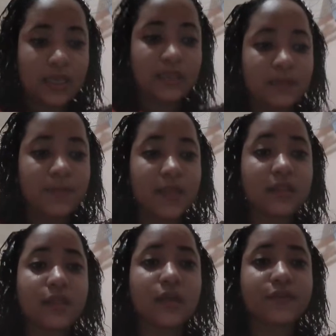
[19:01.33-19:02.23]
and
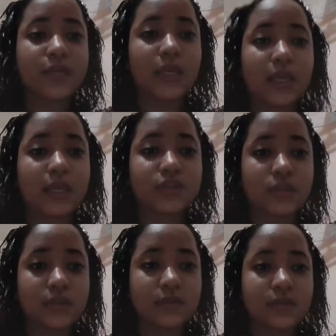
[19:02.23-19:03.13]
depending on the
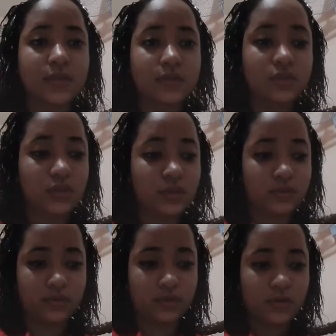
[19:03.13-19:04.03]
ages and
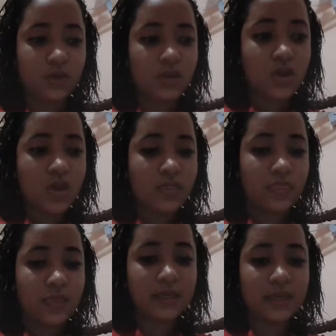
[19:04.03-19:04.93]
gender,
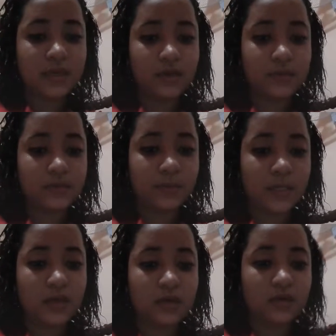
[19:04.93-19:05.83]
they can also
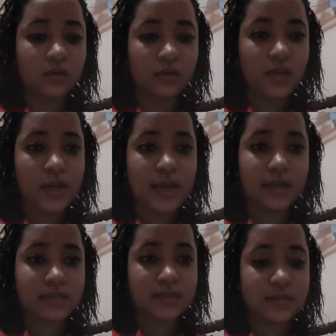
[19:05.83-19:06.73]
be called
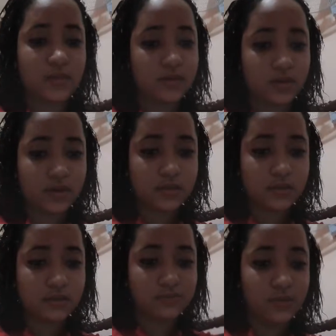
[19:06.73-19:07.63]
as
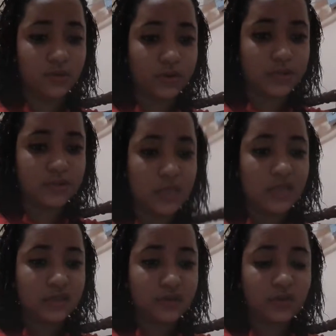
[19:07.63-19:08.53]
girls, boys,
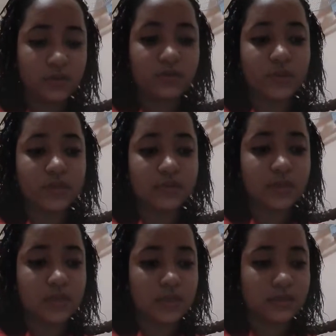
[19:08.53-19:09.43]
children,
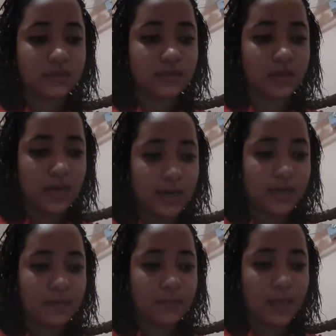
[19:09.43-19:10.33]
kids,
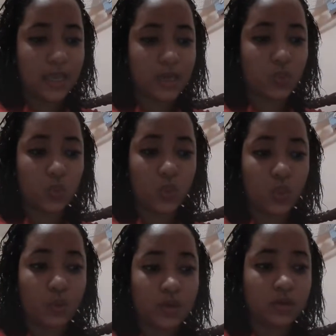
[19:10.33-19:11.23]
guy, man,
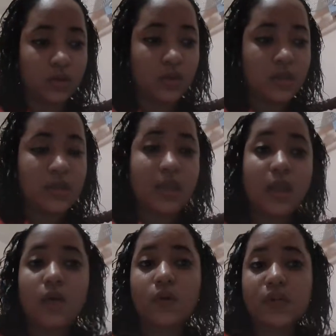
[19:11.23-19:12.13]
woman,
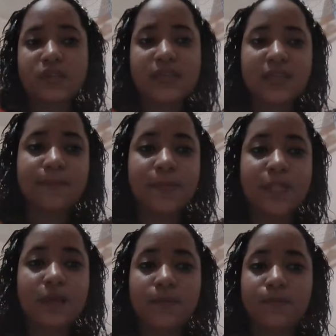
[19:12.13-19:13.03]
or
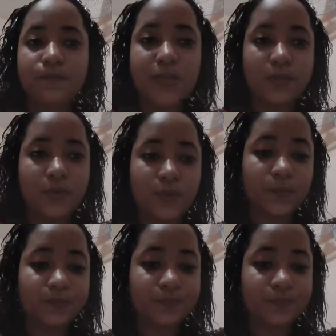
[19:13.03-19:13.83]
simply people.